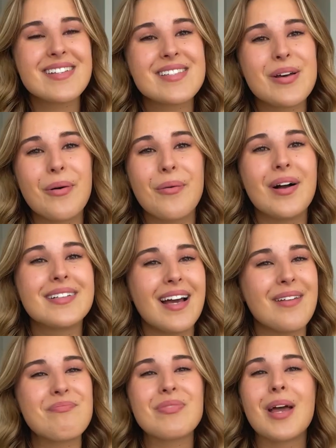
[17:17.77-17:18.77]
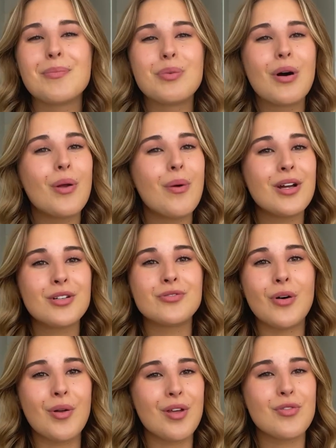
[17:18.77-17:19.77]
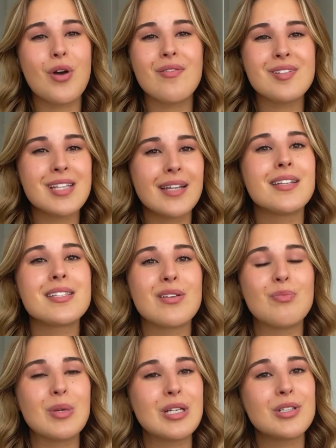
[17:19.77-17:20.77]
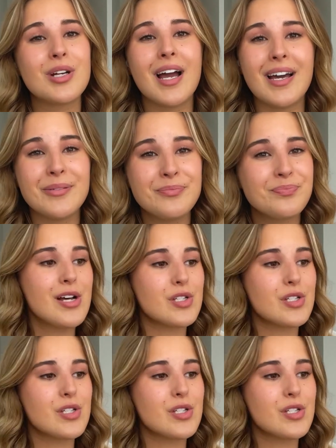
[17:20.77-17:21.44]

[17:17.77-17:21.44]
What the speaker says: So again, put away your phone if you have a tendency of being in your head.